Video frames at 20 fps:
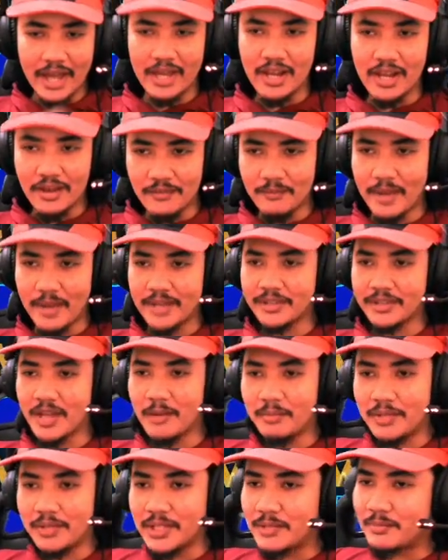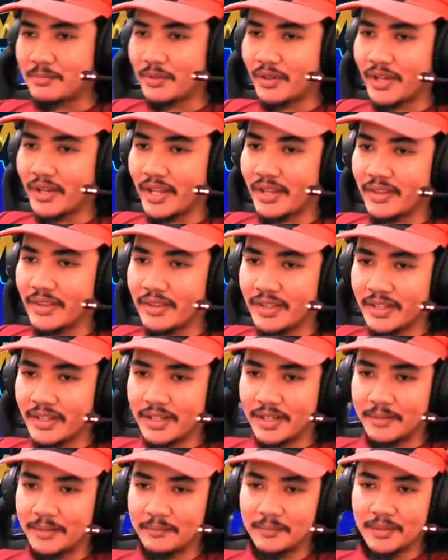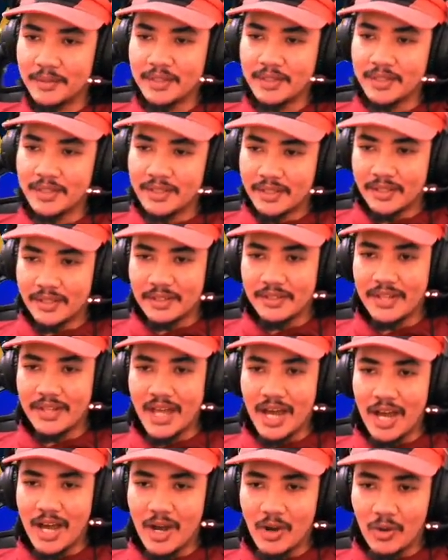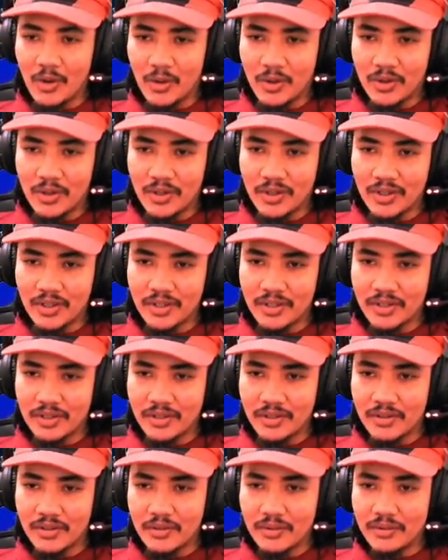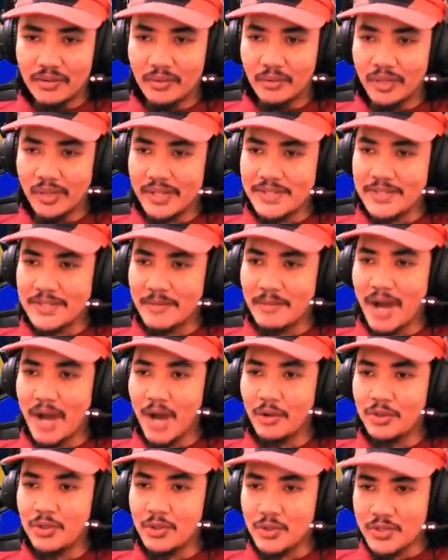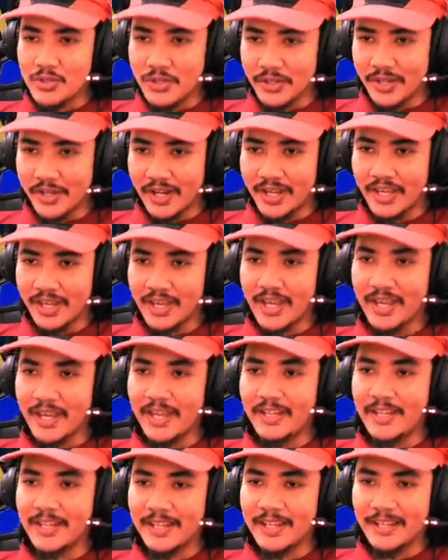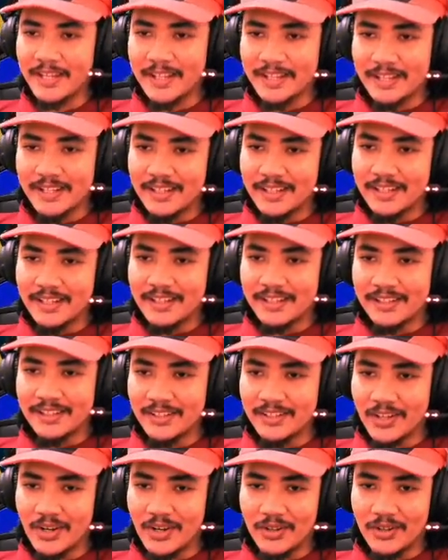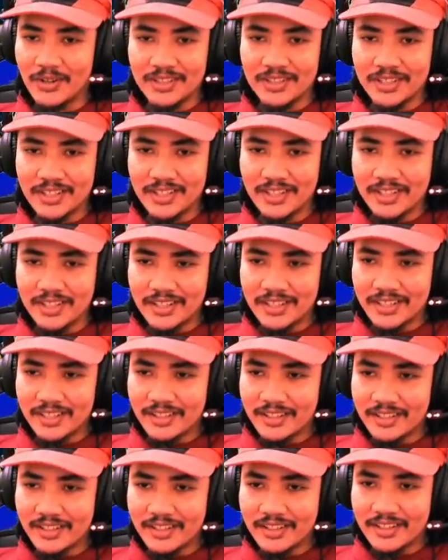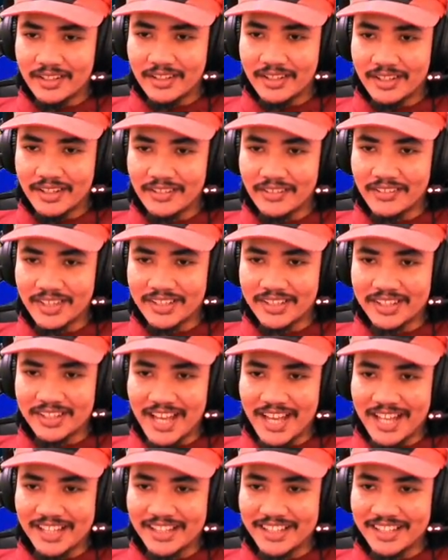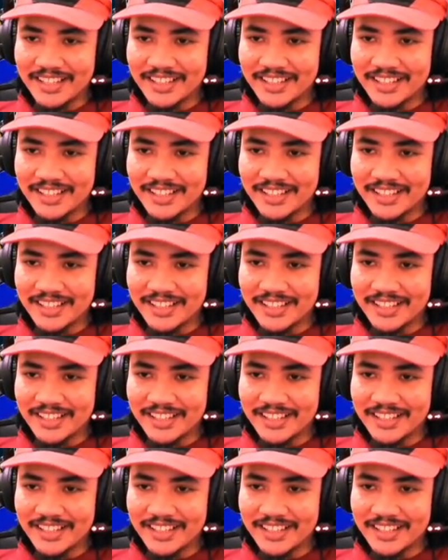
love my Dove Keeper, and uh, now we can somehow use her again. You know. And look at that.